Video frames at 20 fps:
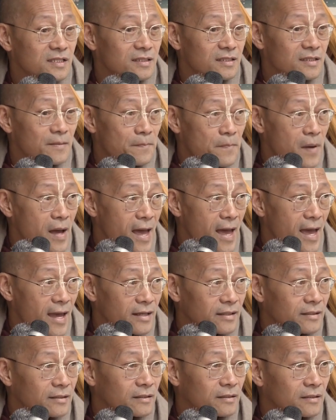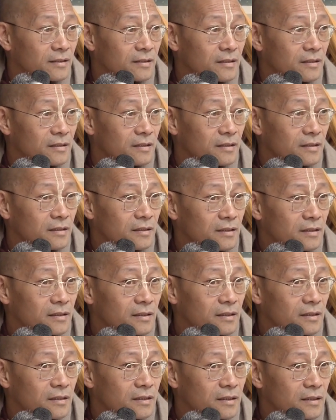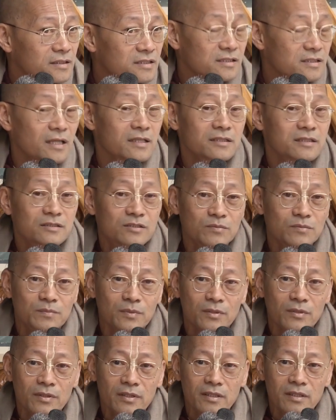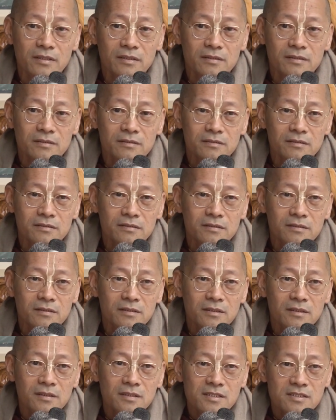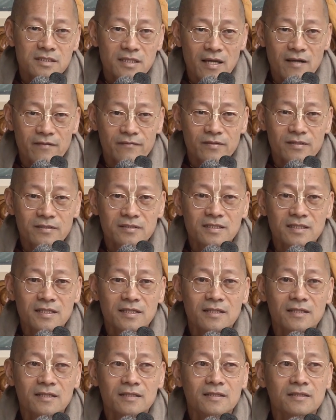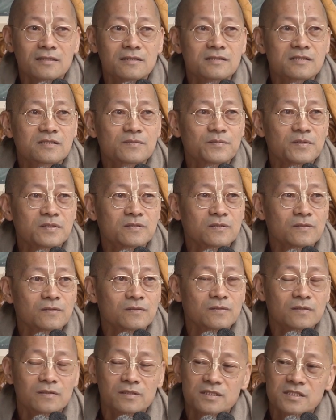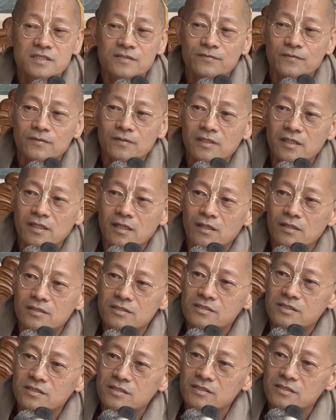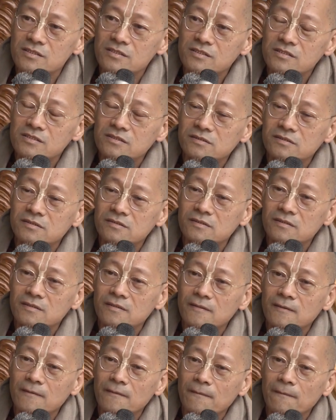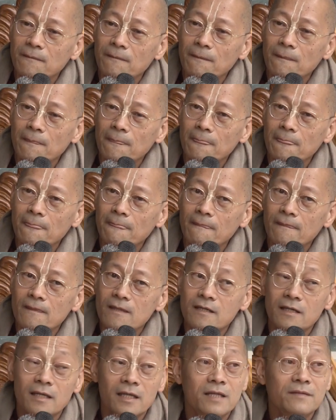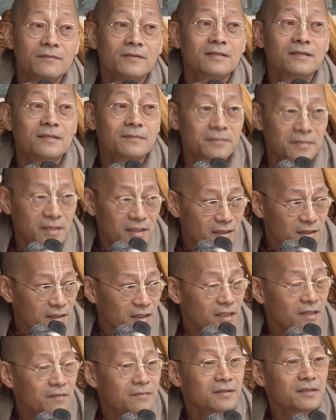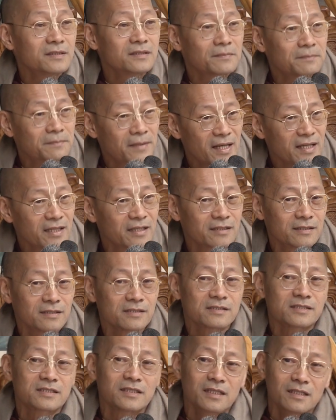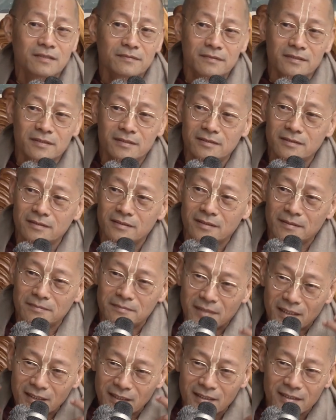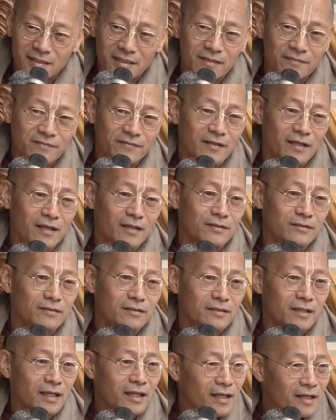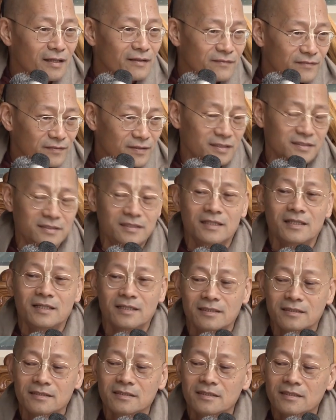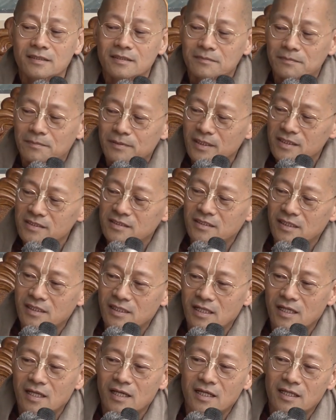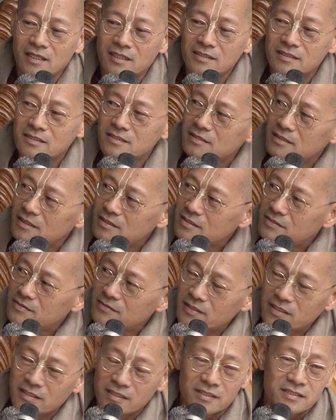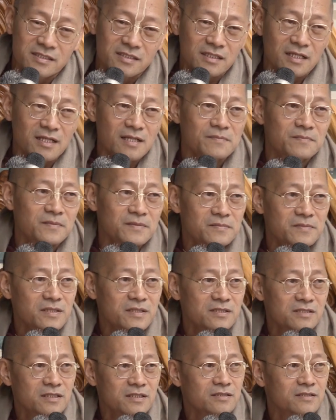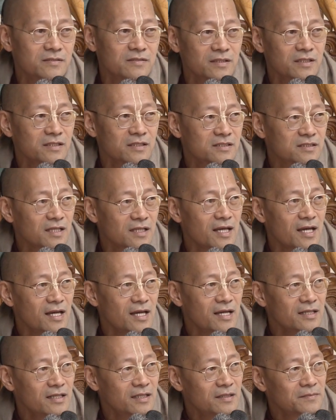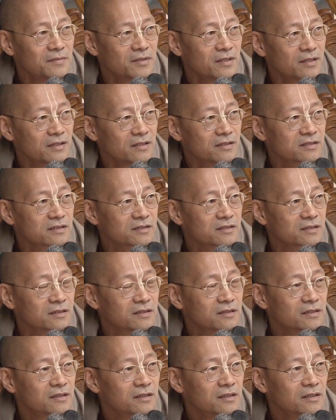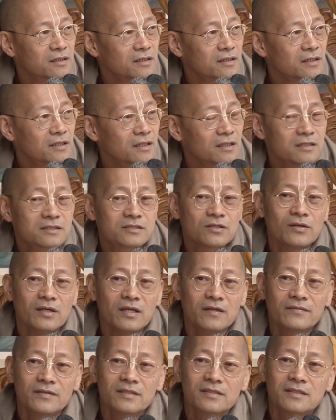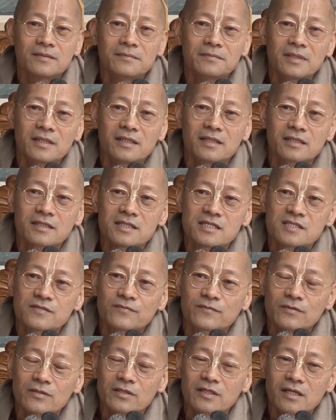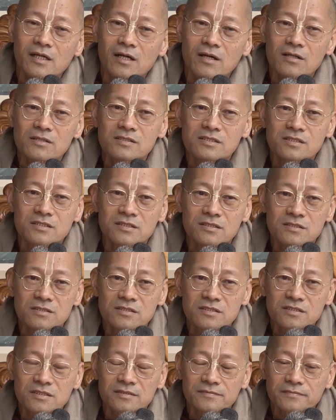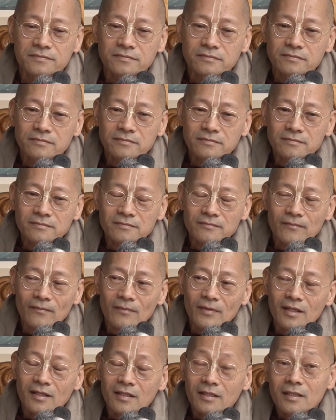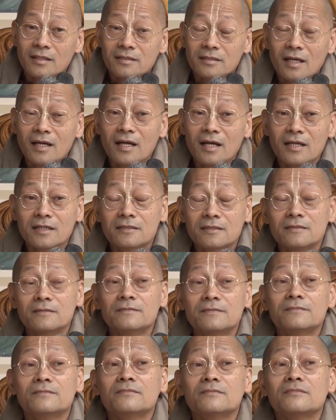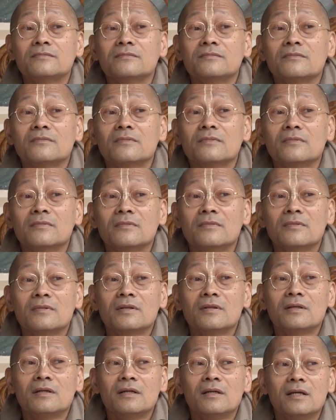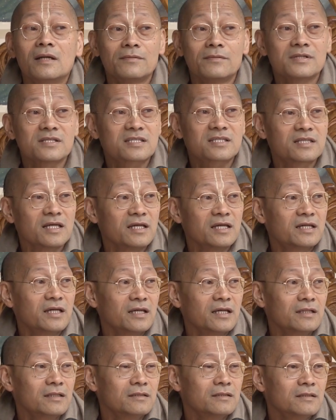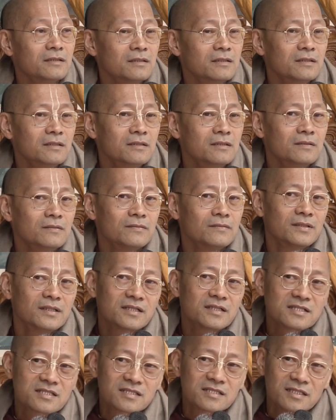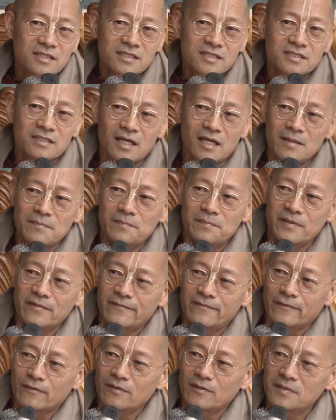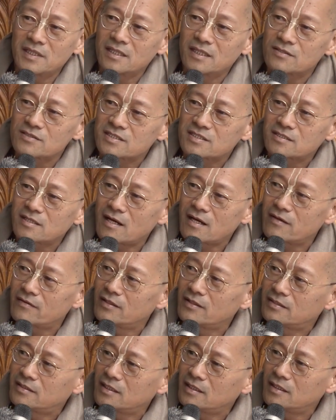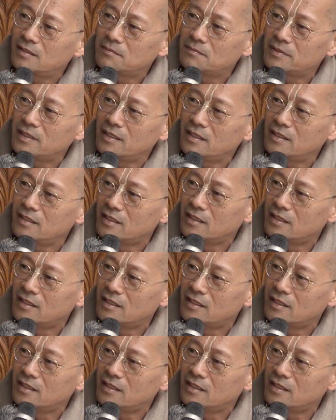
in the pan, started to boil. See, everything in the spiritual world is fully conscious. Even the milk, even the bangles, even the malakhi flower, everything. Brajaraj, the trees, kalpavriksha trees, the animals. So even the milk is fully conscious. That he was thinking, what is this? I'm performing austerity, being